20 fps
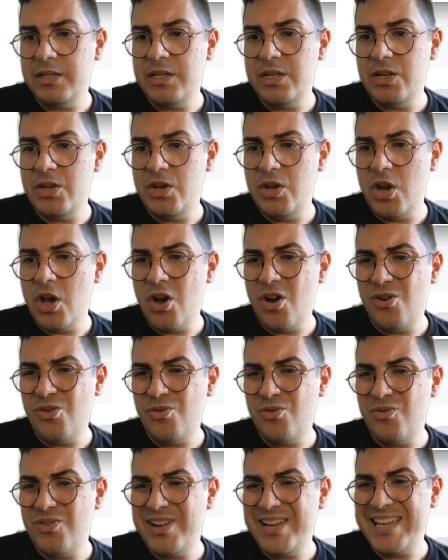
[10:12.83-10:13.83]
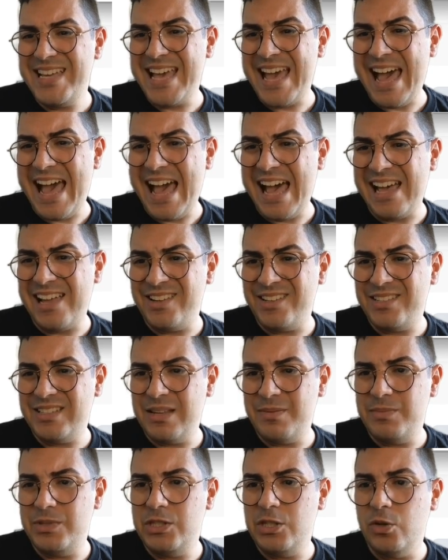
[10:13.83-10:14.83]
No gas.
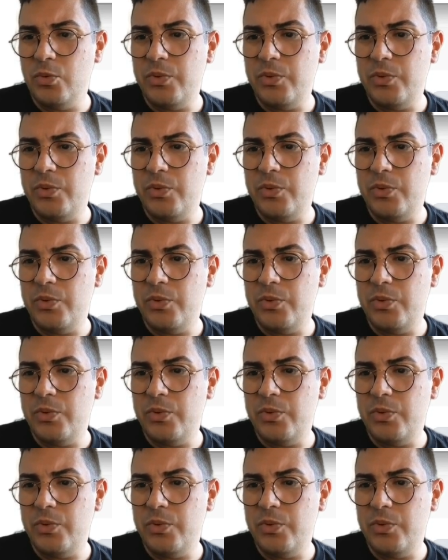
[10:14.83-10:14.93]
I'm still